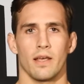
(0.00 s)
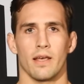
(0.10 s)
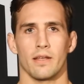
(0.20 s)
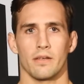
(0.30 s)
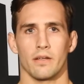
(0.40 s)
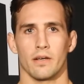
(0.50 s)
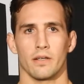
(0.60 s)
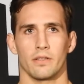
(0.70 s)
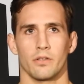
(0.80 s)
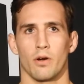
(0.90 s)
and
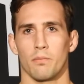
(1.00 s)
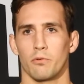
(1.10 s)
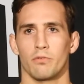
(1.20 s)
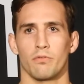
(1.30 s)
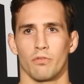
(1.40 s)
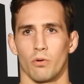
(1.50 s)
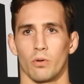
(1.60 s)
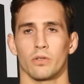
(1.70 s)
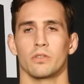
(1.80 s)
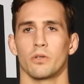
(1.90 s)
you know, I'm moving
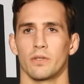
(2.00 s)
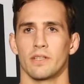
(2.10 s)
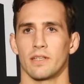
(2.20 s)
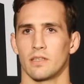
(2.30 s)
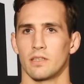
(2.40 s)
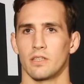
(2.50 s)
forward, knowing that,